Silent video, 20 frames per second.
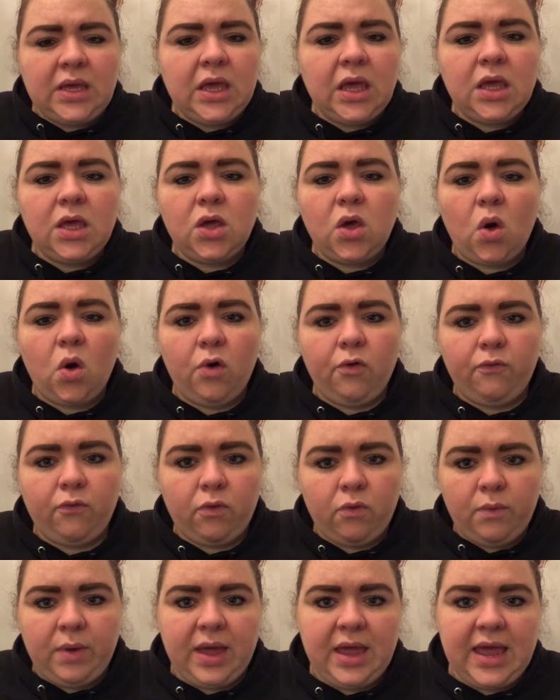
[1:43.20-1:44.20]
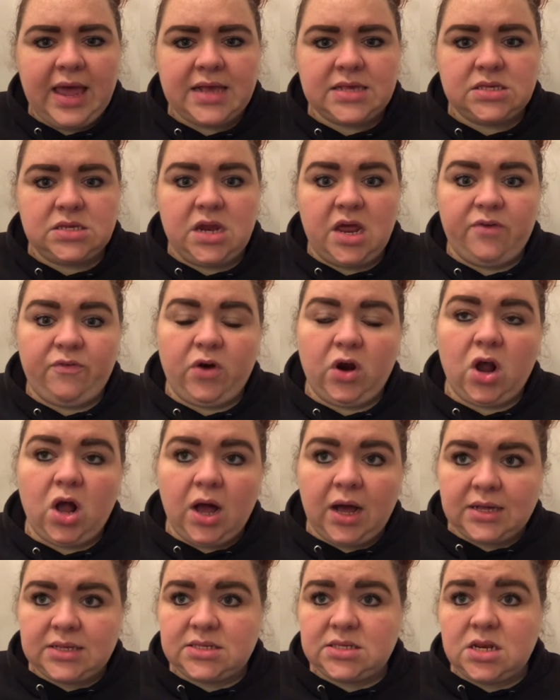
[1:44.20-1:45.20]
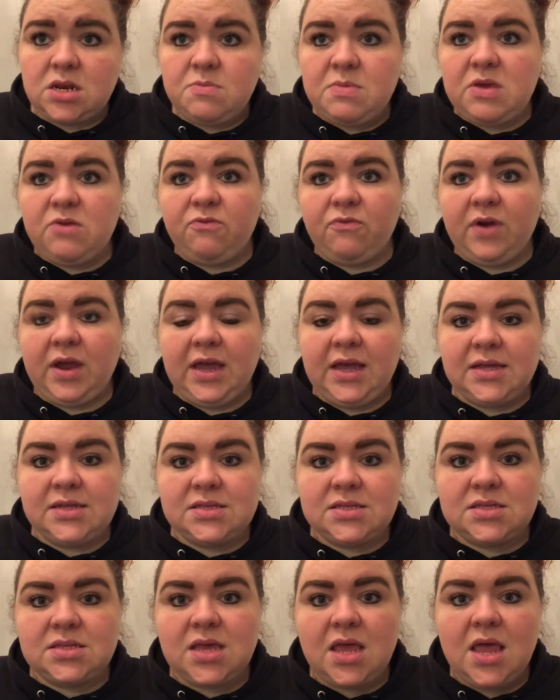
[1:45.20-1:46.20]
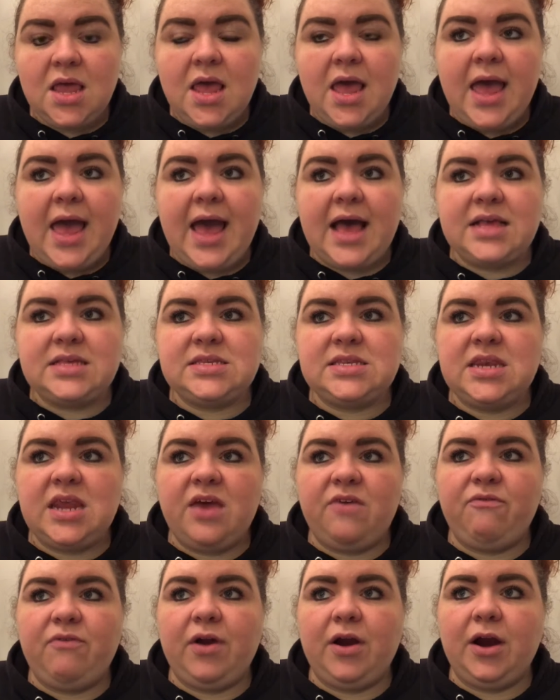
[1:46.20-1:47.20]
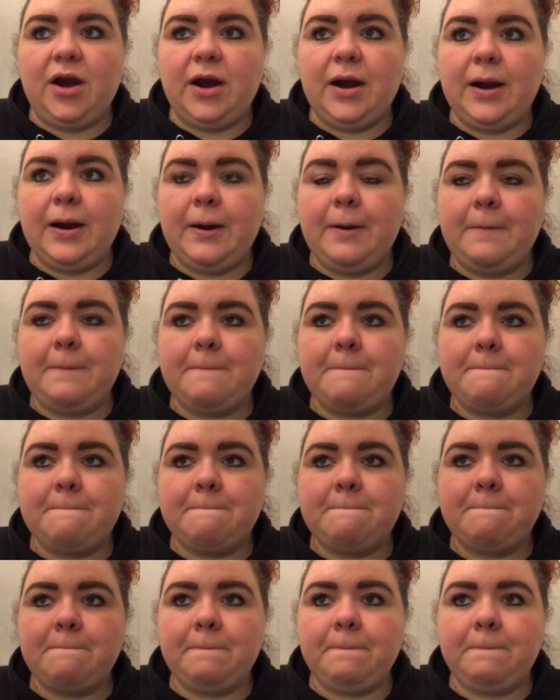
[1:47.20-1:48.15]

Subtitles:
Being overweight has never costed me friends, has never